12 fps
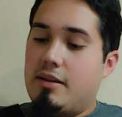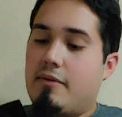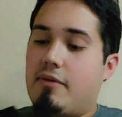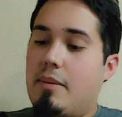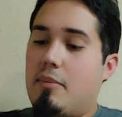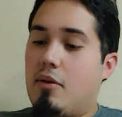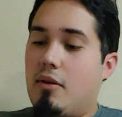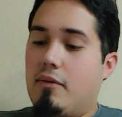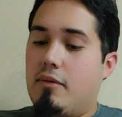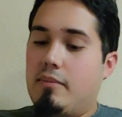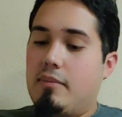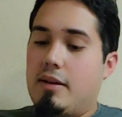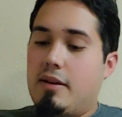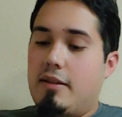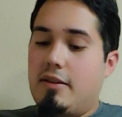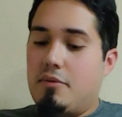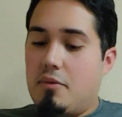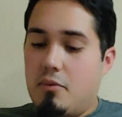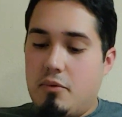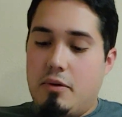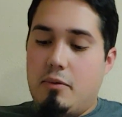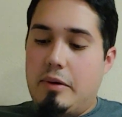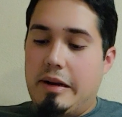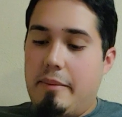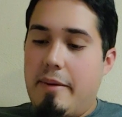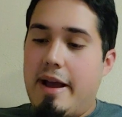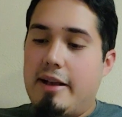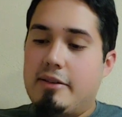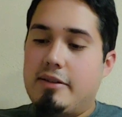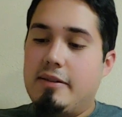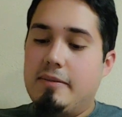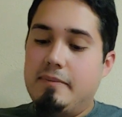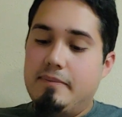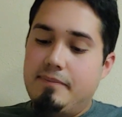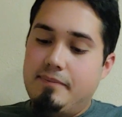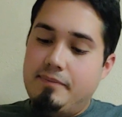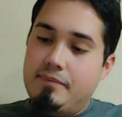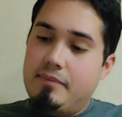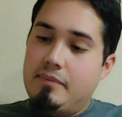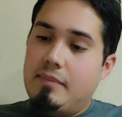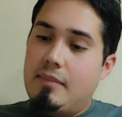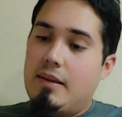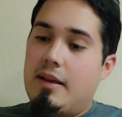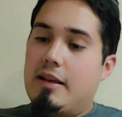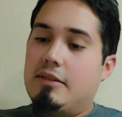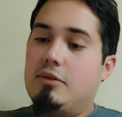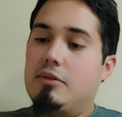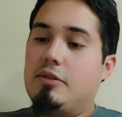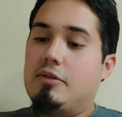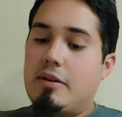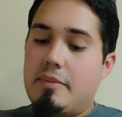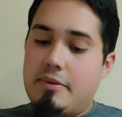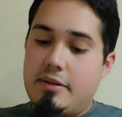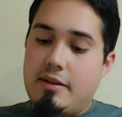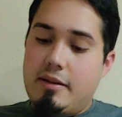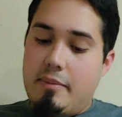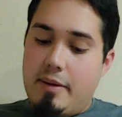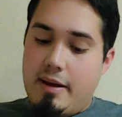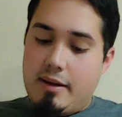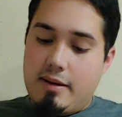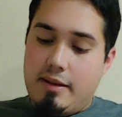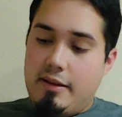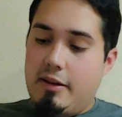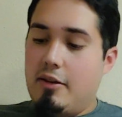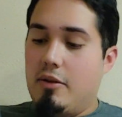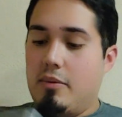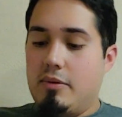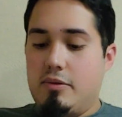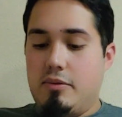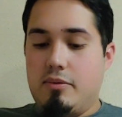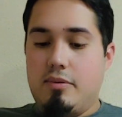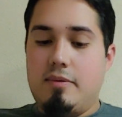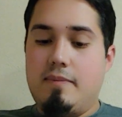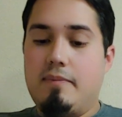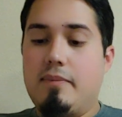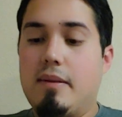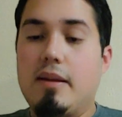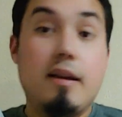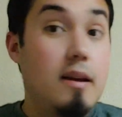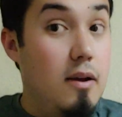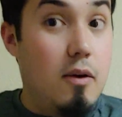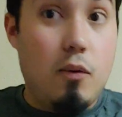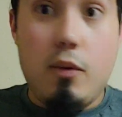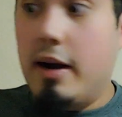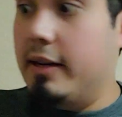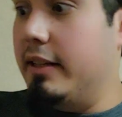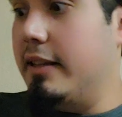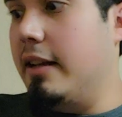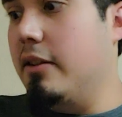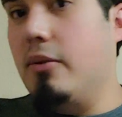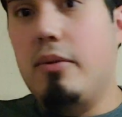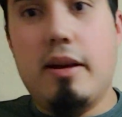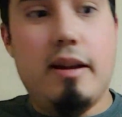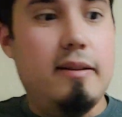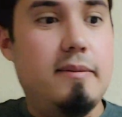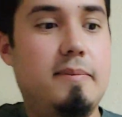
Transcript: to flip all of them, now this one wouldn't really match. Has no description in the back like the other ones do. Why did they do that?